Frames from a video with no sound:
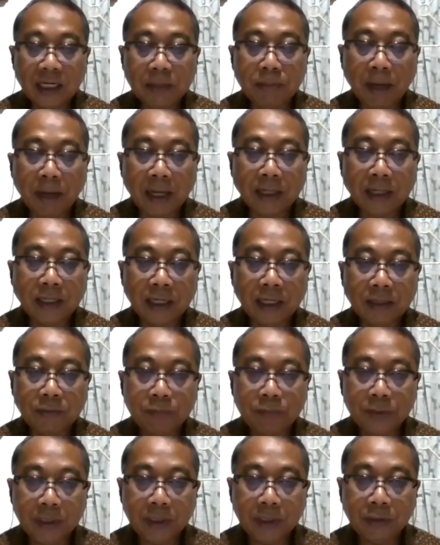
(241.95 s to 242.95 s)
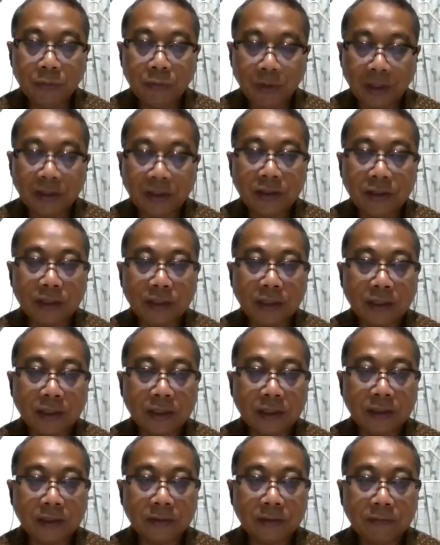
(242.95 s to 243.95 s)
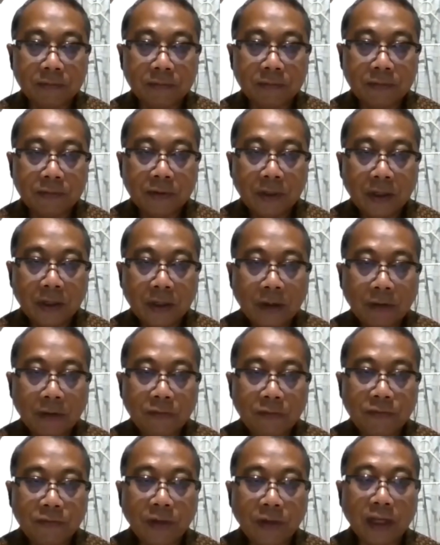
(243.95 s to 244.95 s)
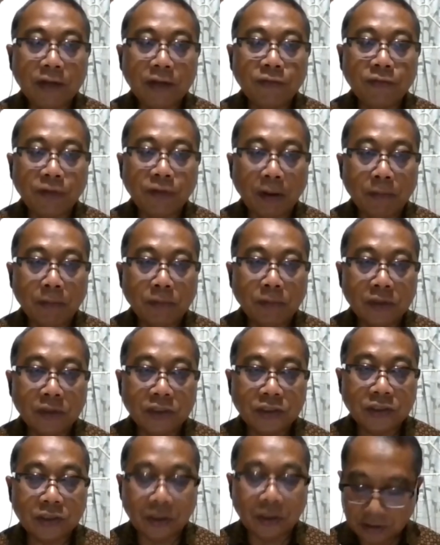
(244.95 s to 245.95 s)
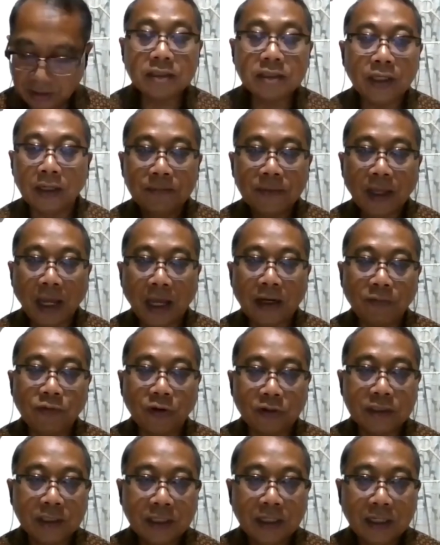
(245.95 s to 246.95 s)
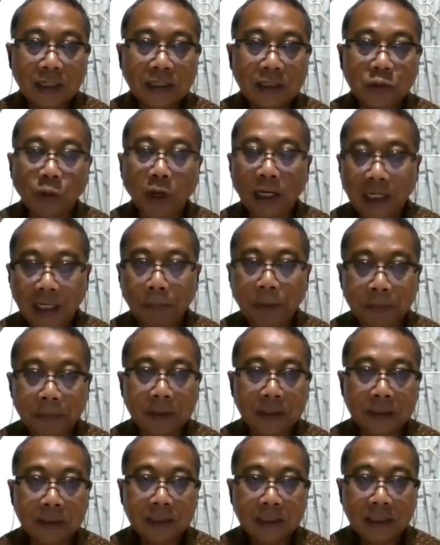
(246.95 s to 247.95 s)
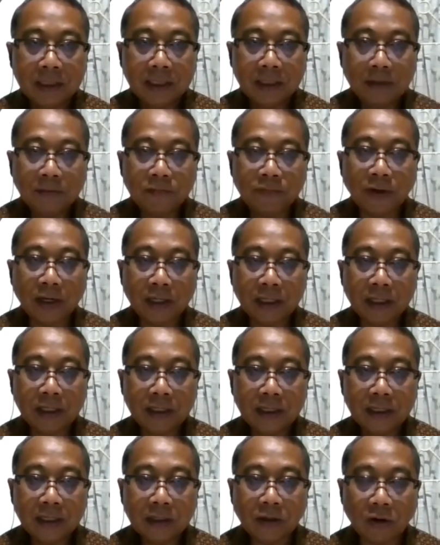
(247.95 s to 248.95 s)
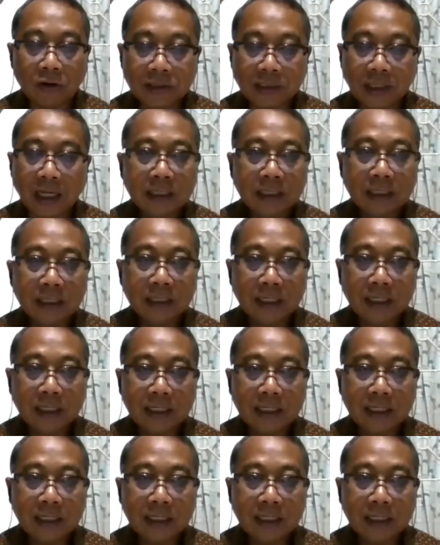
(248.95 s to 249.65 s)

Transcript: This reminded me with uh, the Swahili people very concisely